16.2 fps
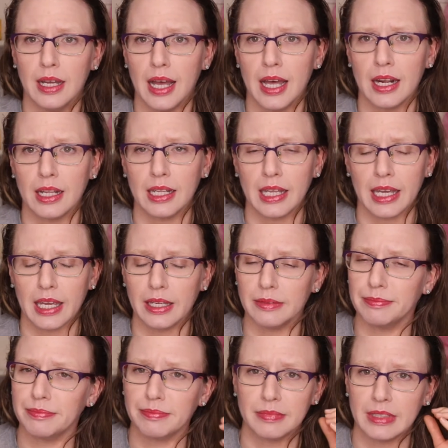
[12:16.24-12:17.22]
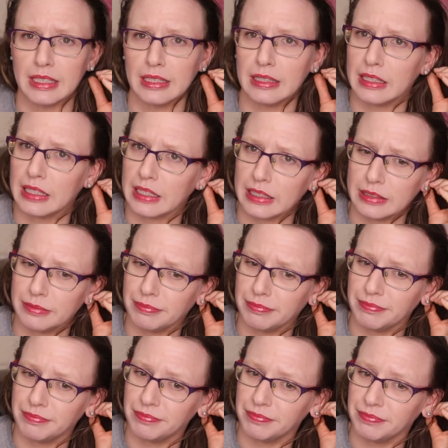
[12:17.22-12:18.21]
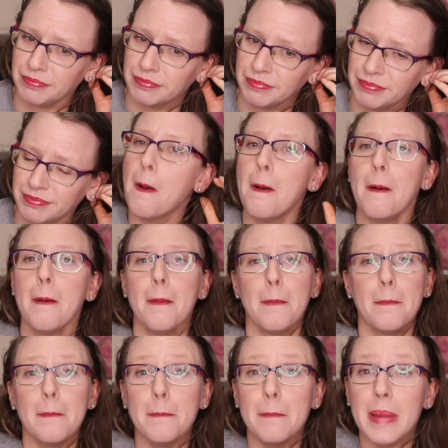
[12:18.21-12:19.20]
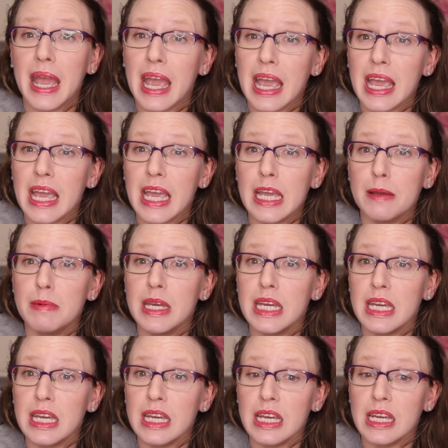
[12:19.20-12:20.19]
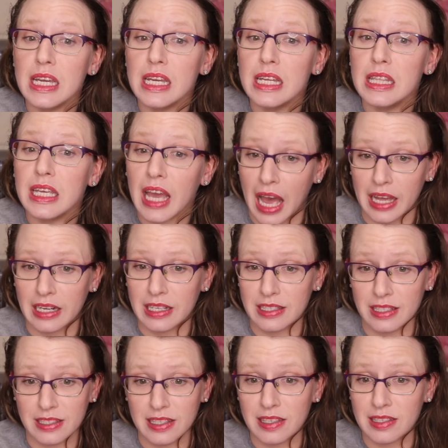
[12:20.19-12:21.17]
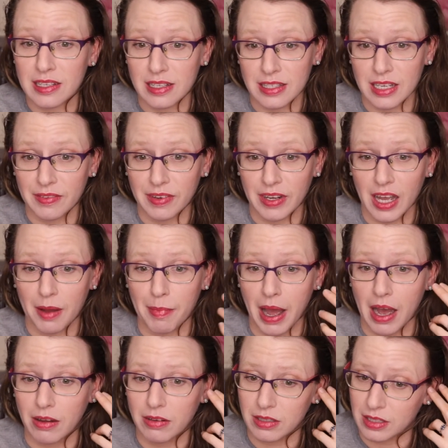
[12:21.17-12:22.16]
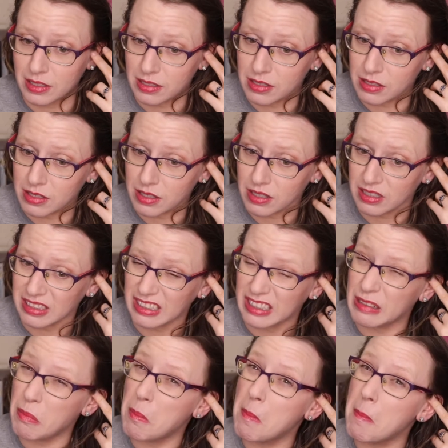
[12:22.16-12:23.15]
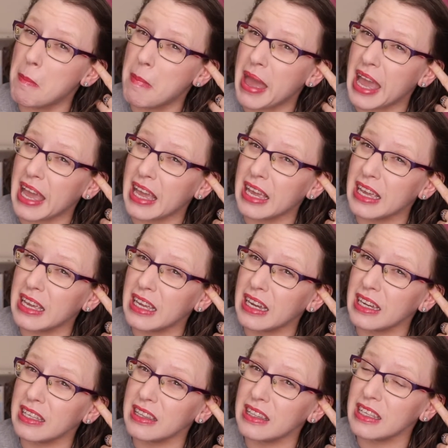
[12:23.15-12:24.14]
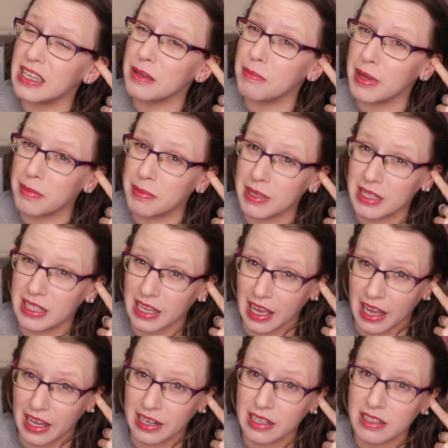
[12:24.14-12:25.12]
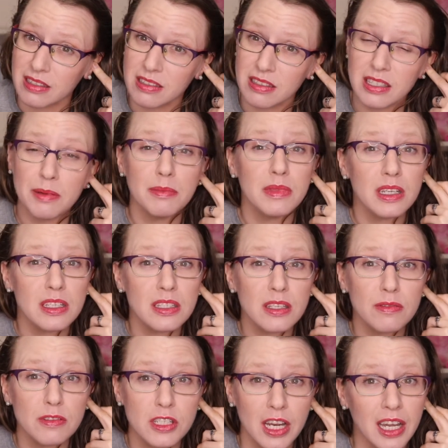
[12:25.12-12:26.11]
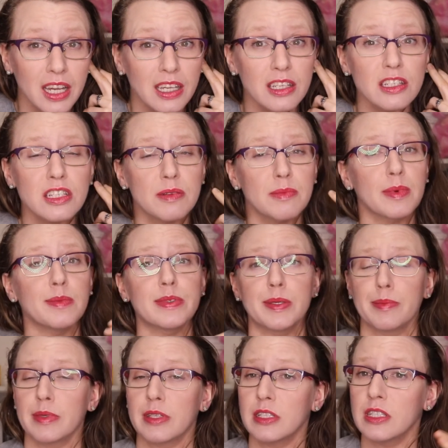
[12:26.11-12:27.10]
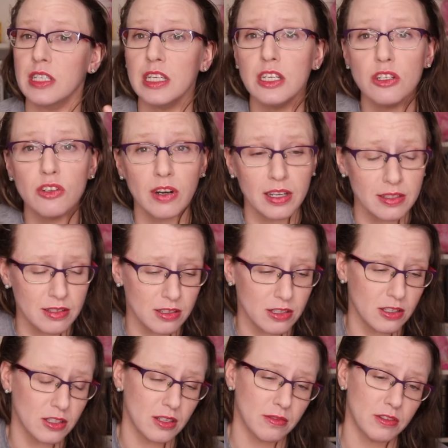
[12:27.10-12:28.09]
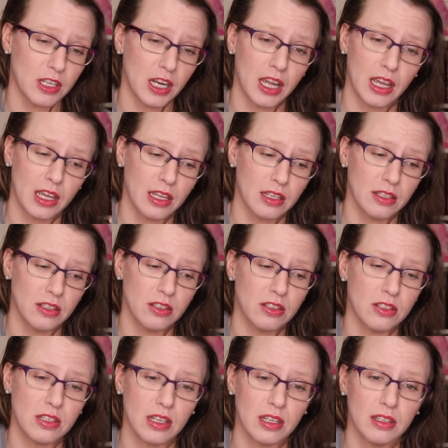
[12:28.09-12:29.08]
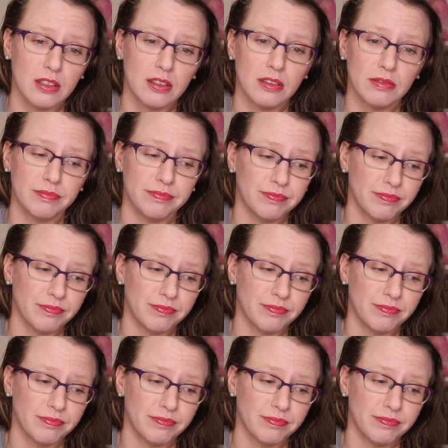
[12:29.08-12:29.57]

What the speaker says: I don't like it. Maybe in the edits, because this doesn't even come out until May, I think. Maybe in the edits some things have changed. Maybe some of the scene transitions have changed, and